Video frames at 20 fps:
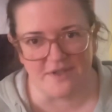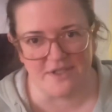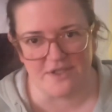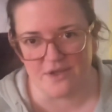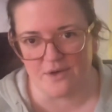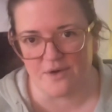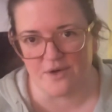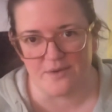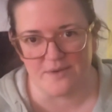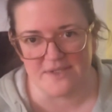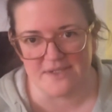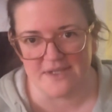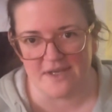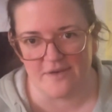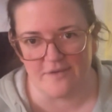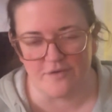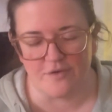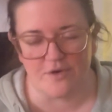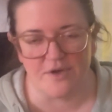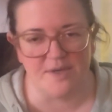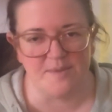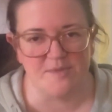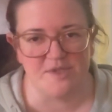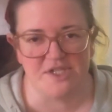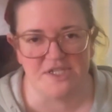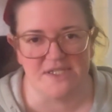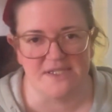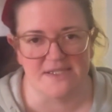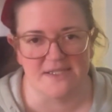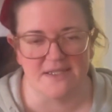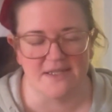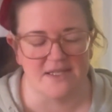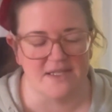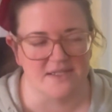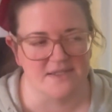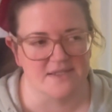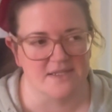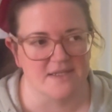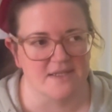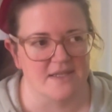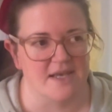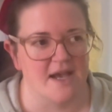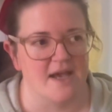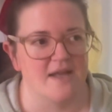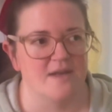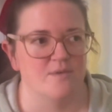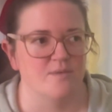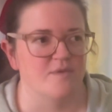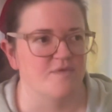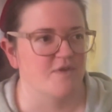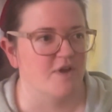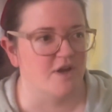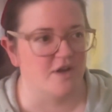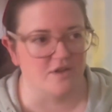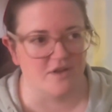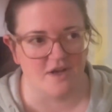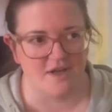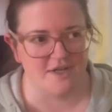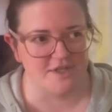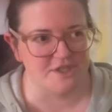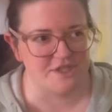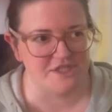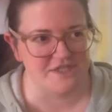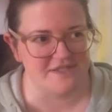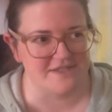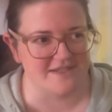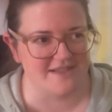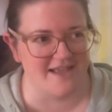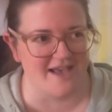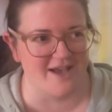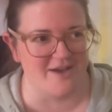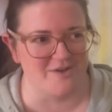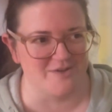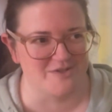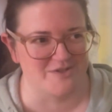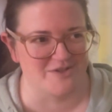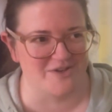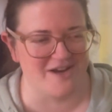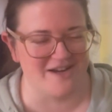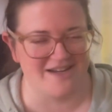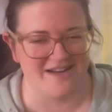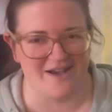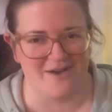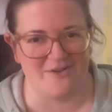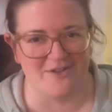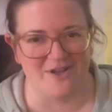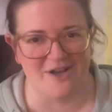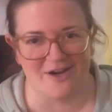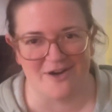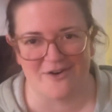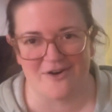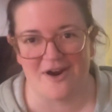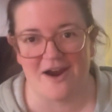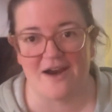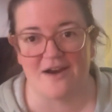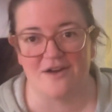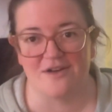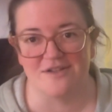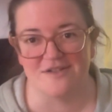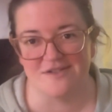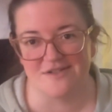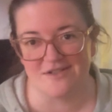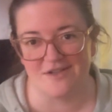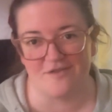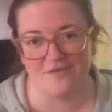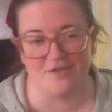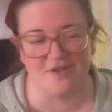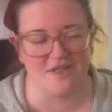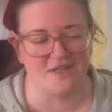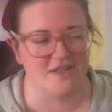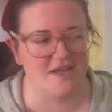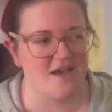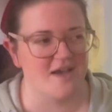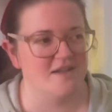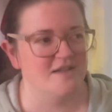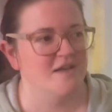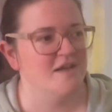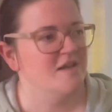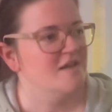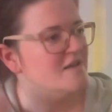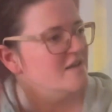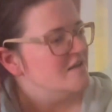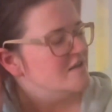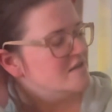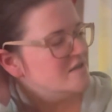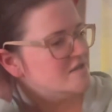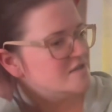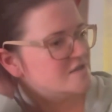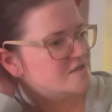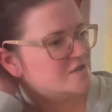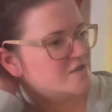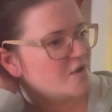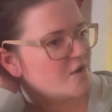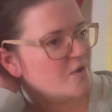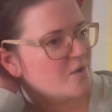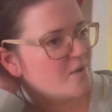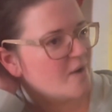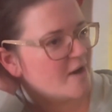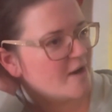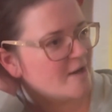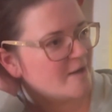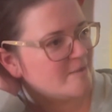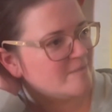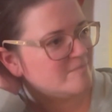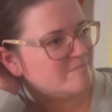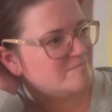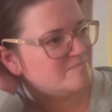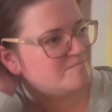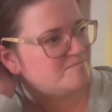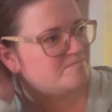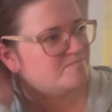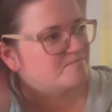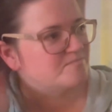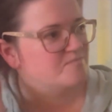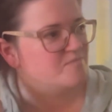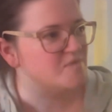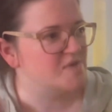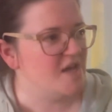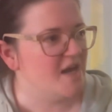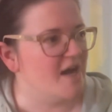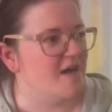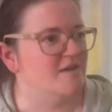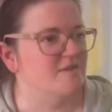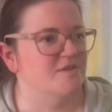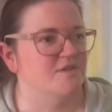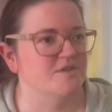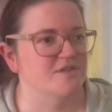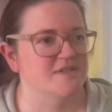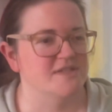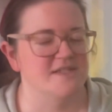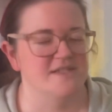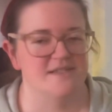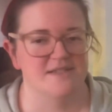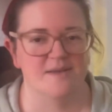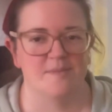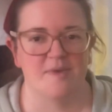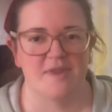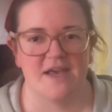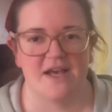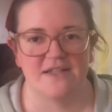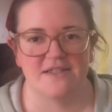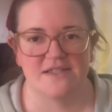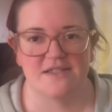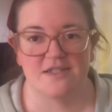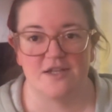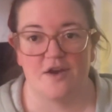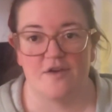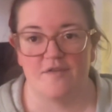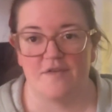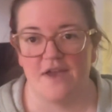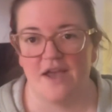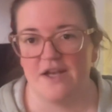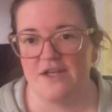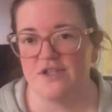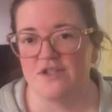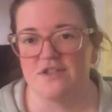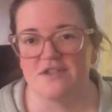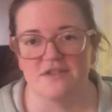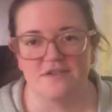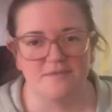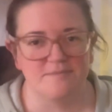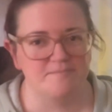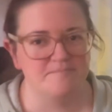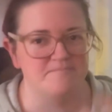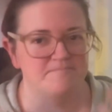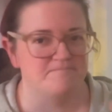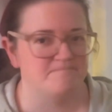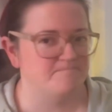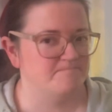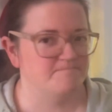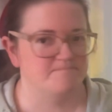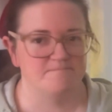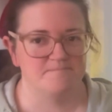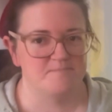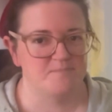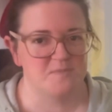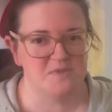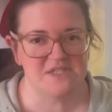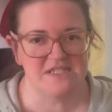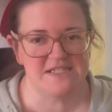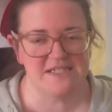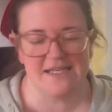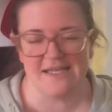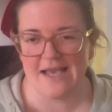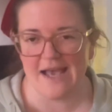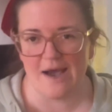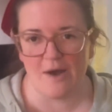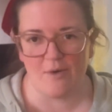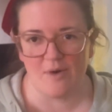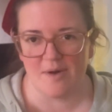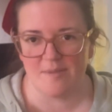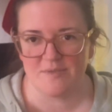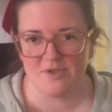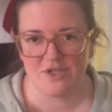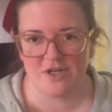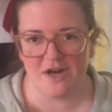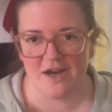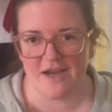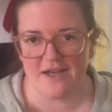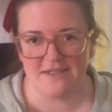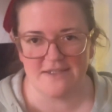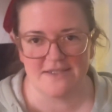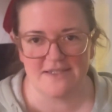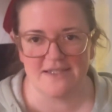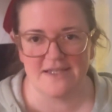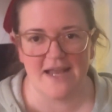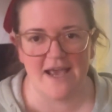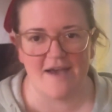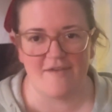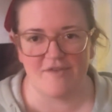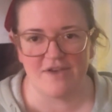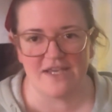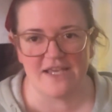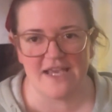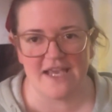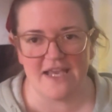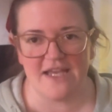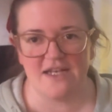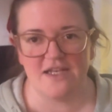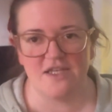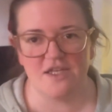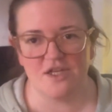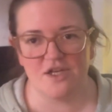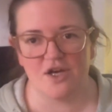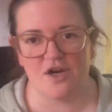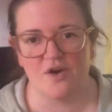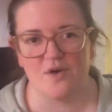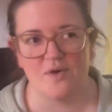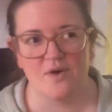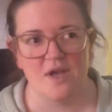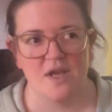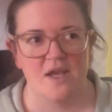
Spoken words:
don't always have cream cheese and things like that. We've got a lot of cheese in the house right now, a lot of crackers, stuff like that. So yeah, you'll see some of that stuff. And you'll see how I'm trying to navigate, you know,